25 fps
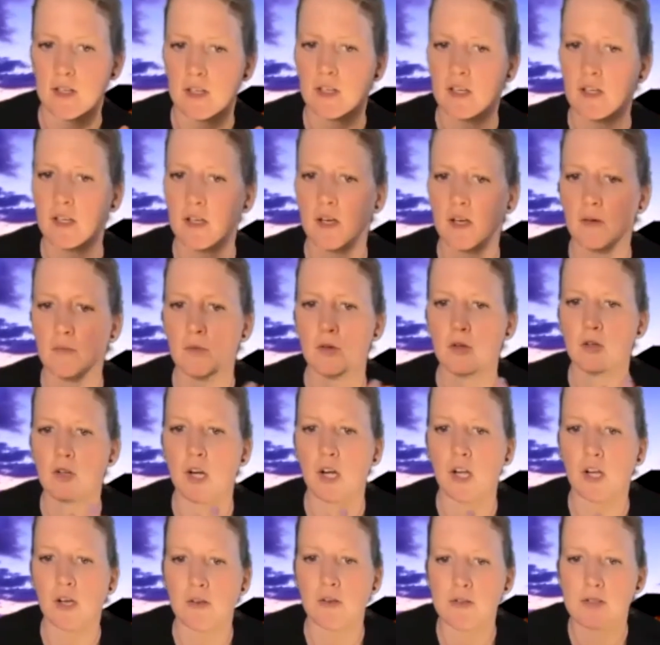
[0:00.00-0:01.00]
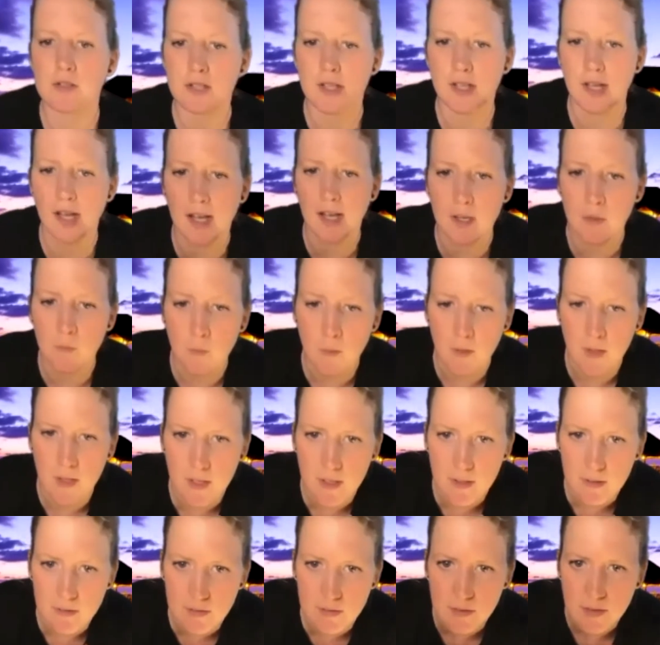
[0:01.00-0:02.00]
And we'll close tonight
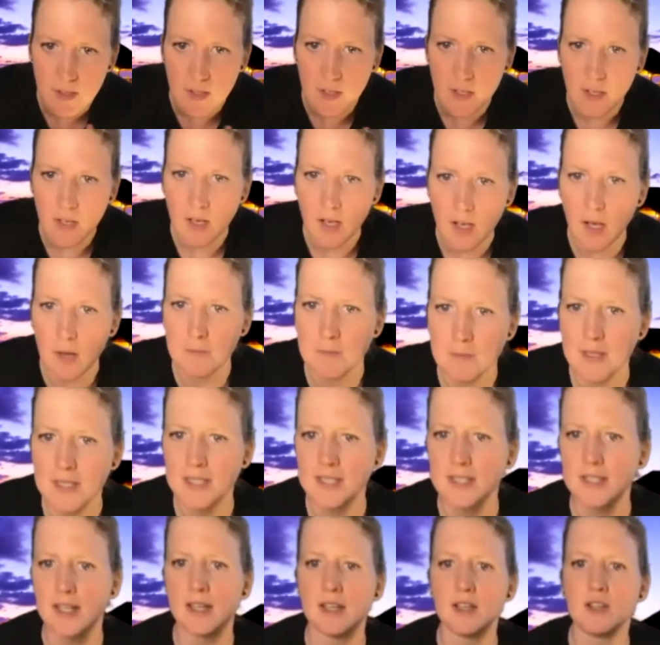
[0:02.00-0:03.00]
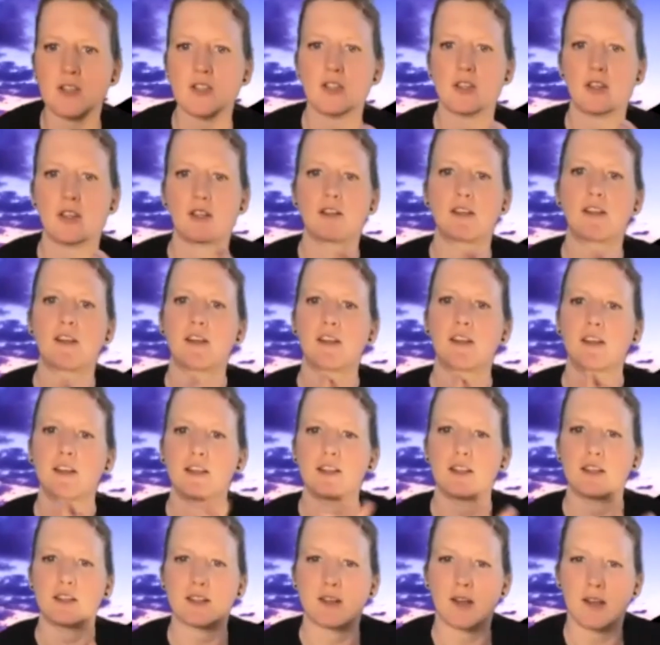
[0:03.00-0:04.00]
with a meditation.
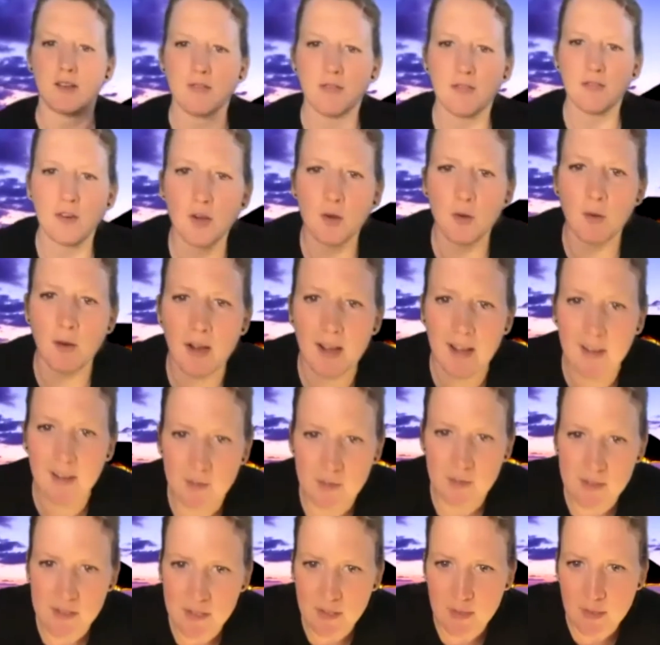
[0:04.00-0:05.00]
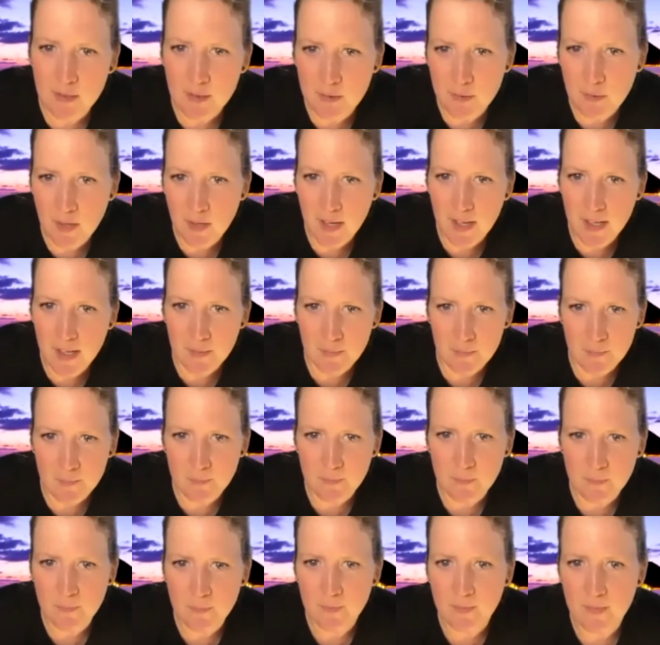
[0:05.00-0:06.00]
So I flew out to,
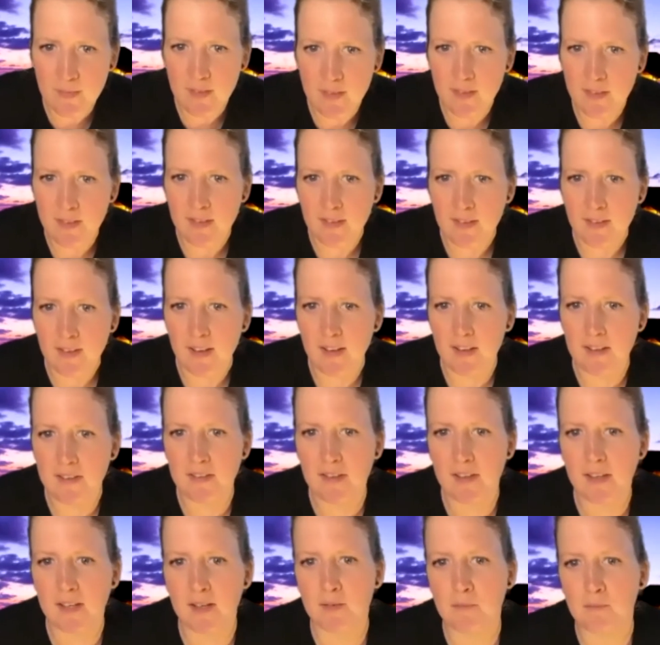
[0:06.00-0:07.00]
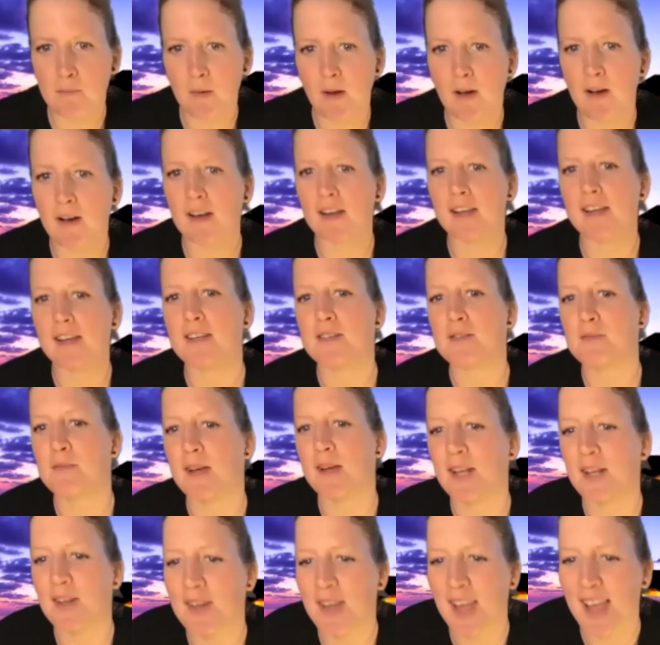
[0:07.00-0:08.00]
I think Bali is my
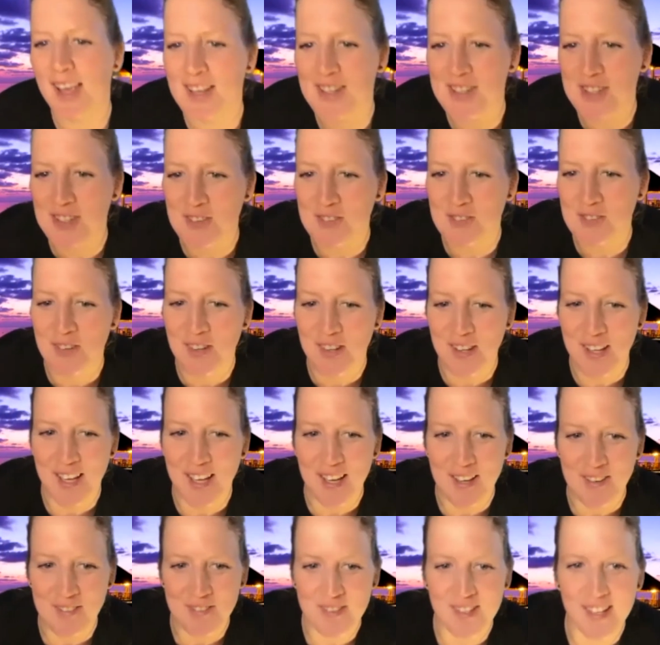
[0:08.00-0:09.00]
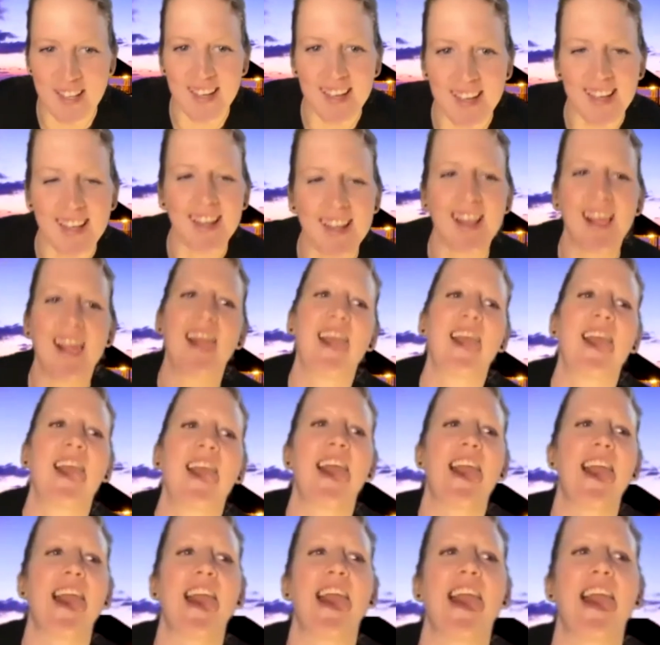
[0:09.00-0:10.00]
location for the evening.
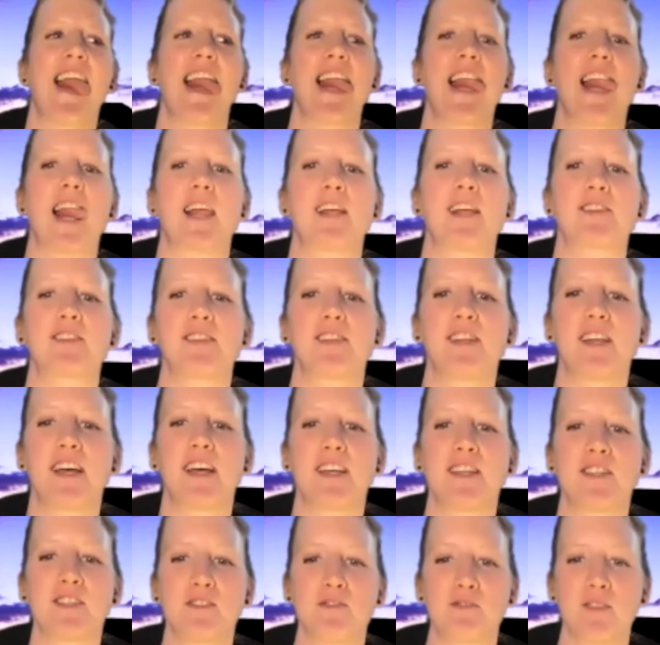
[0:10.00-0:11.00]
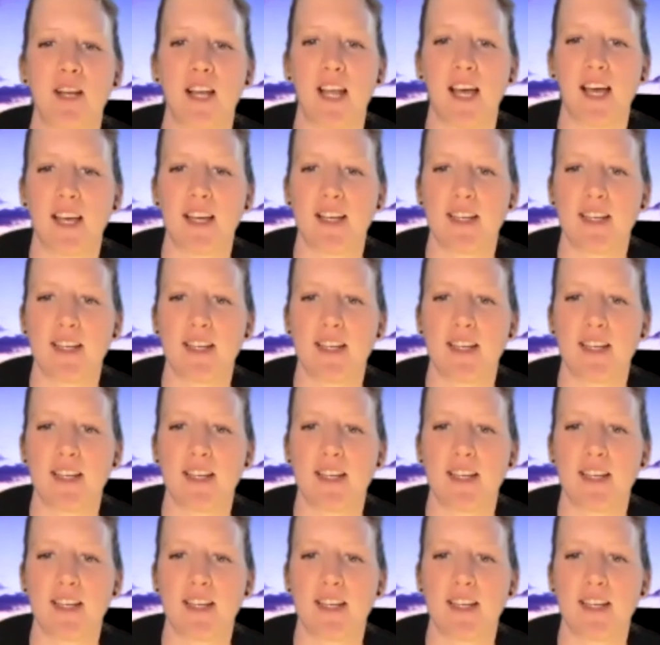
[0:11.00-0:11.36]
So nice and relaxed.